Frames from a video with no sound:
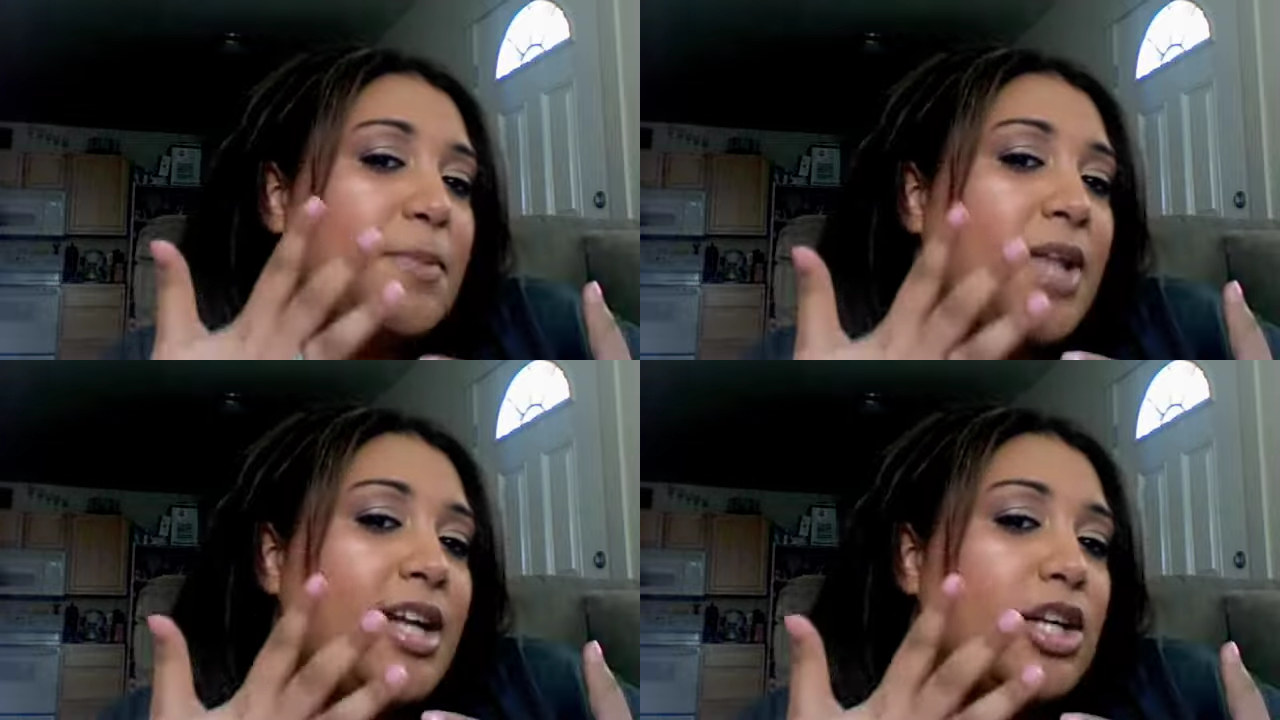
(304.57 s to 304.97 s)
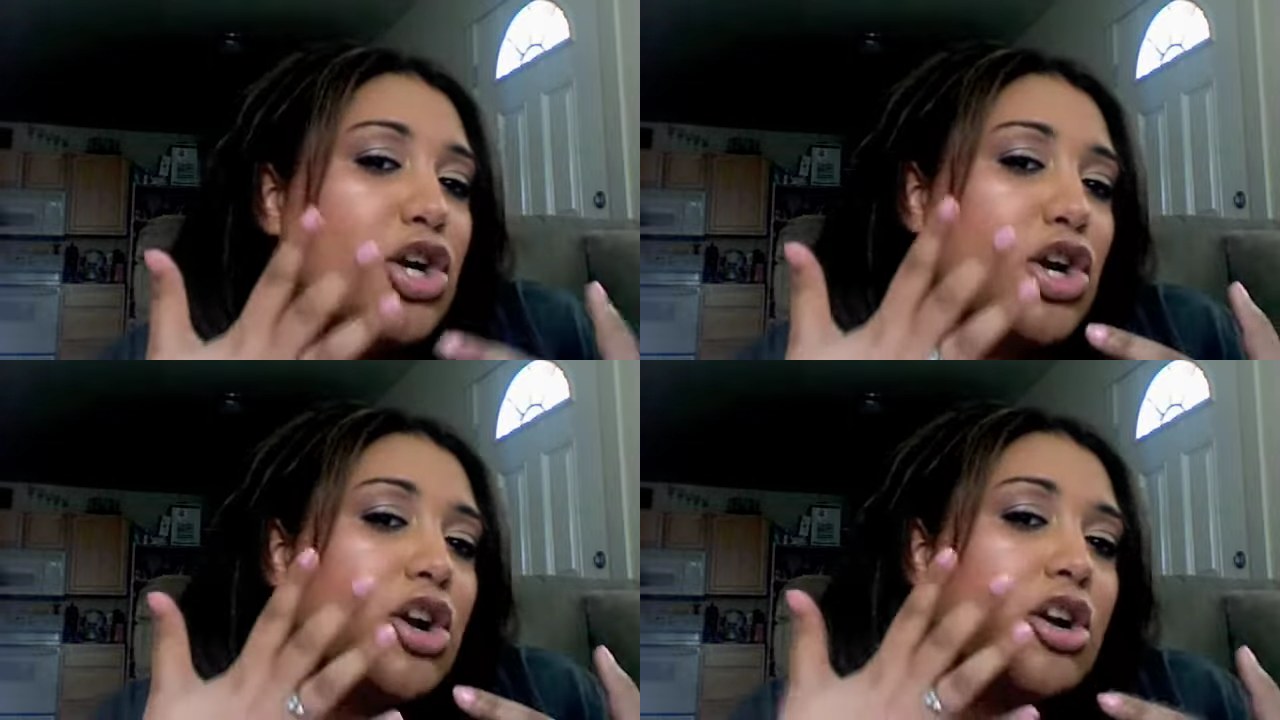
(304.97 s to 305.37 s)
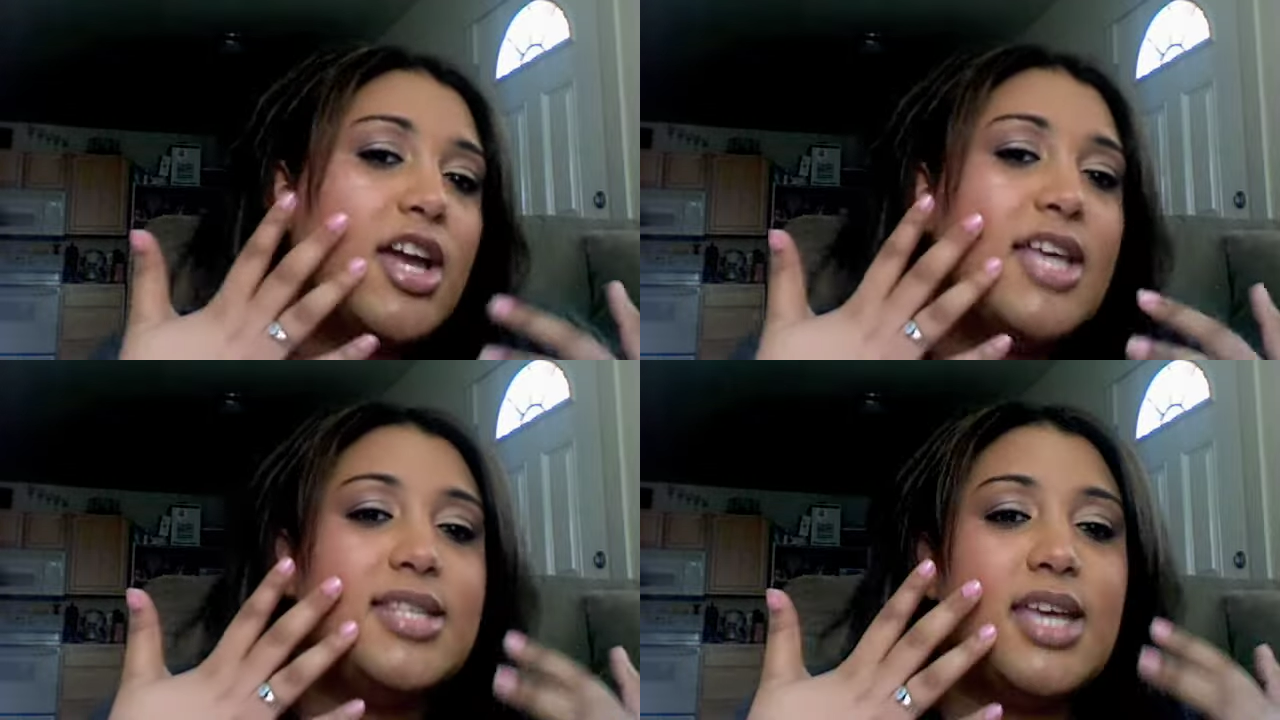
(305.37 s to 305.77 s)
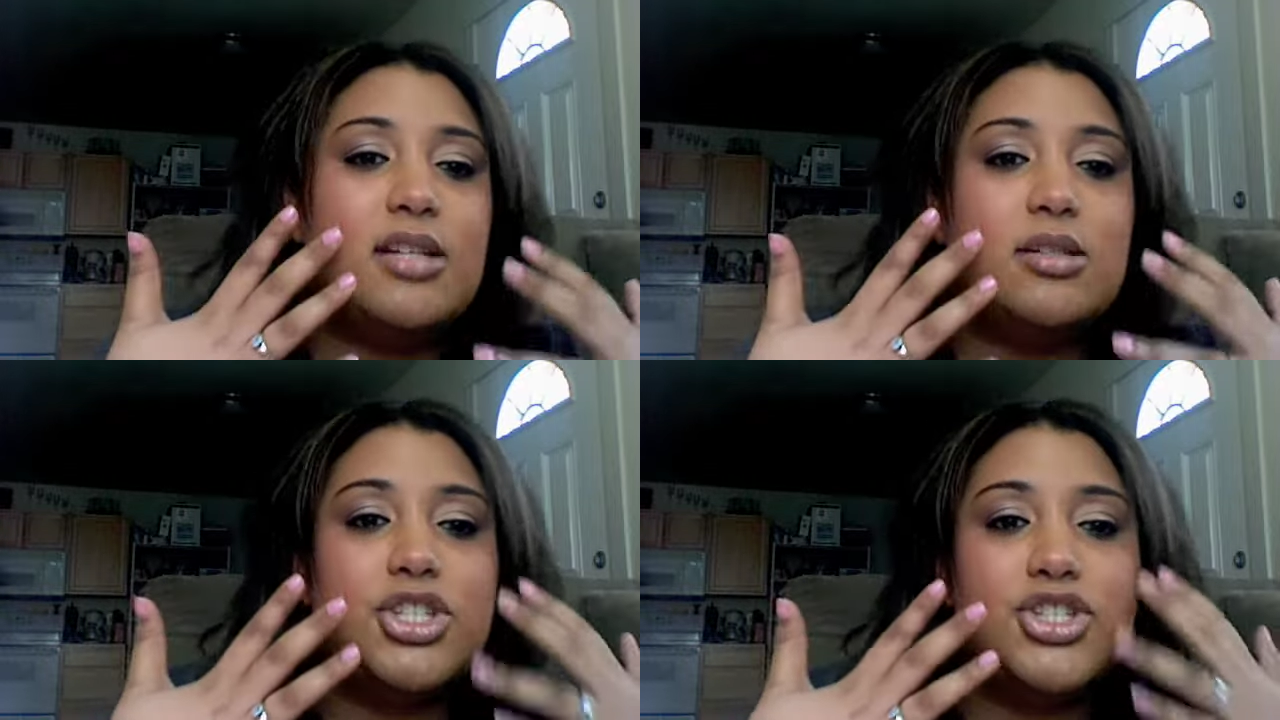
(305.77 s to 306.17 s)
liner? Is
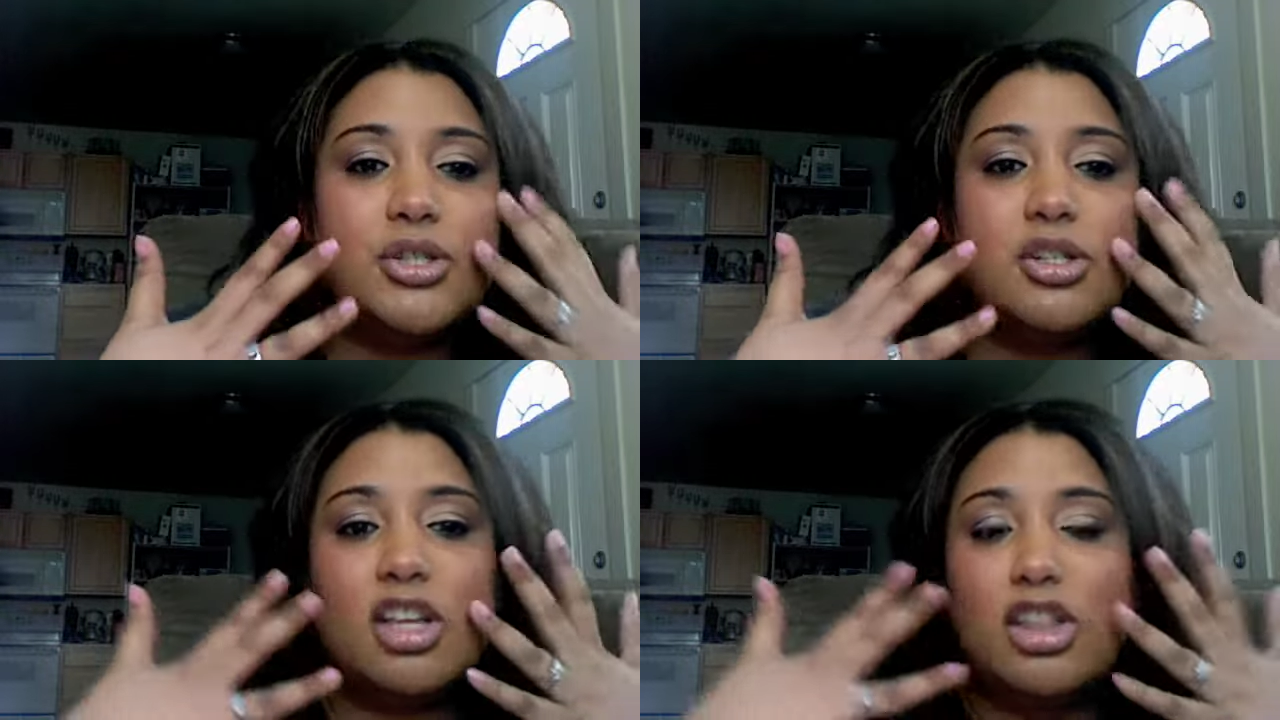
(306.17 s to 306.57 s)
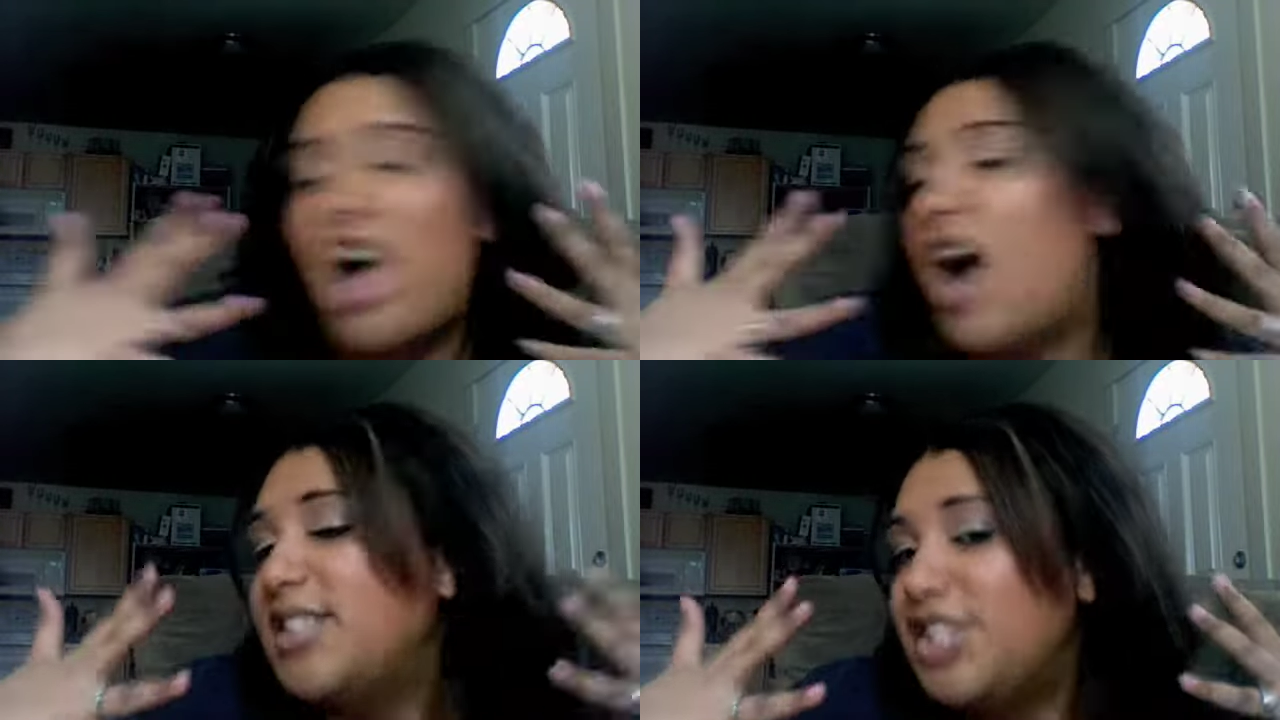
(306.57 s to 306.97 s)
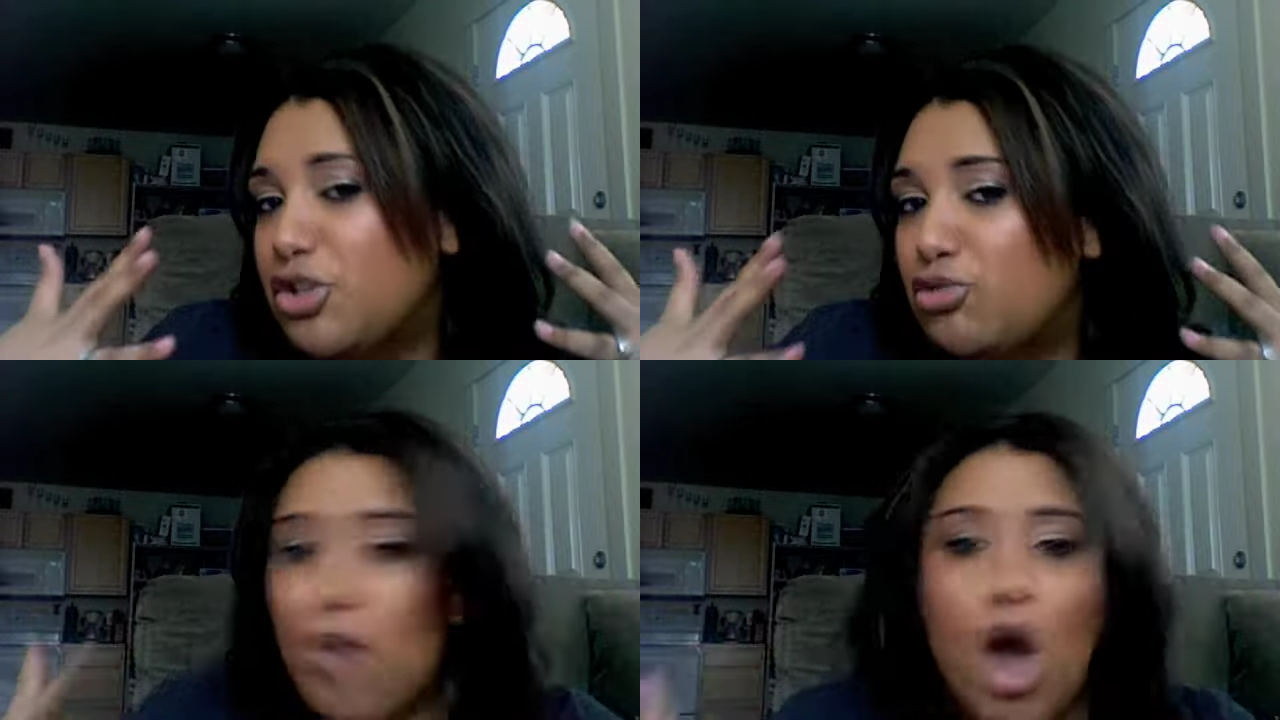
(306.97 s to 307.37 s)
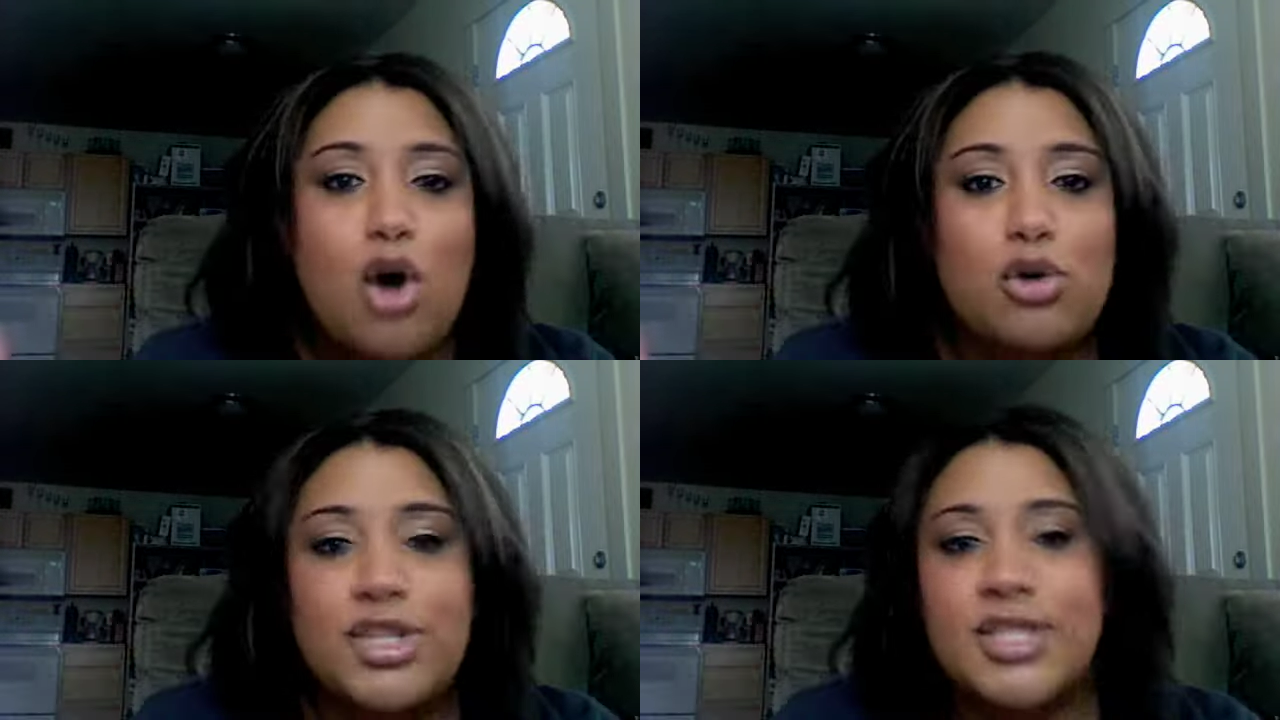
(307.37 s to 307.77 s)
it just gloss is
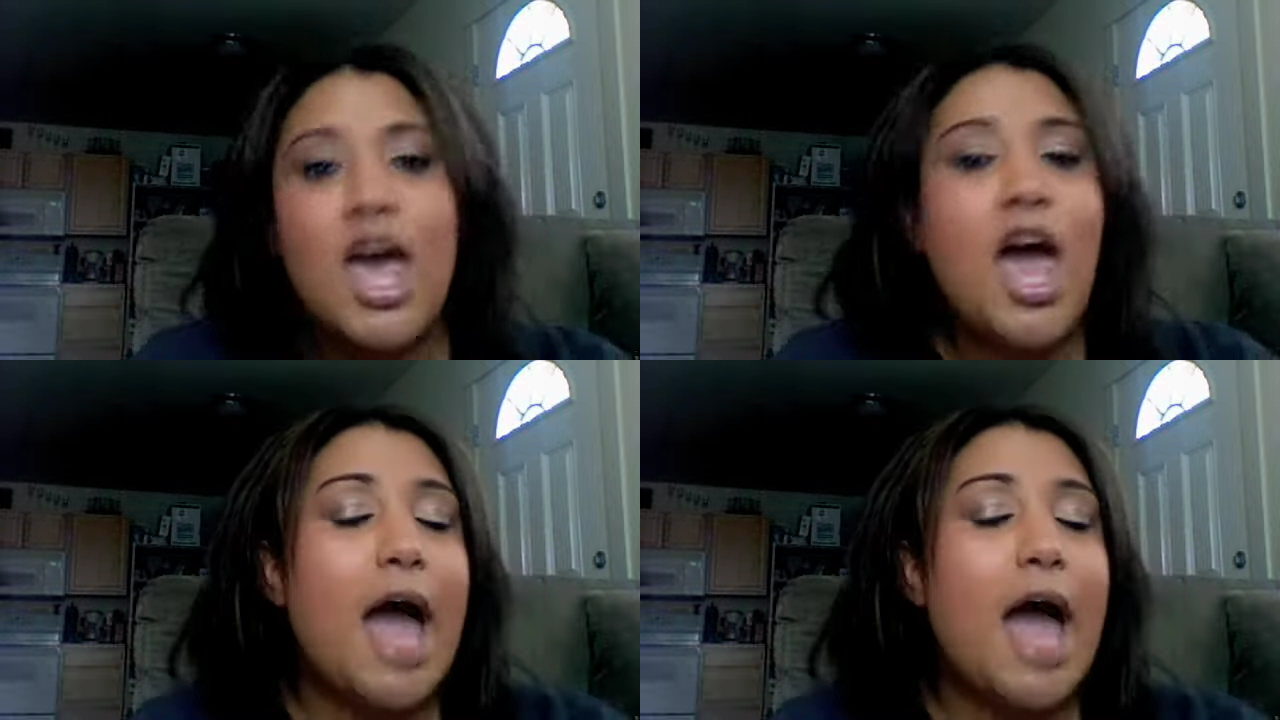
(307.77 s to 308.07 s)
gross?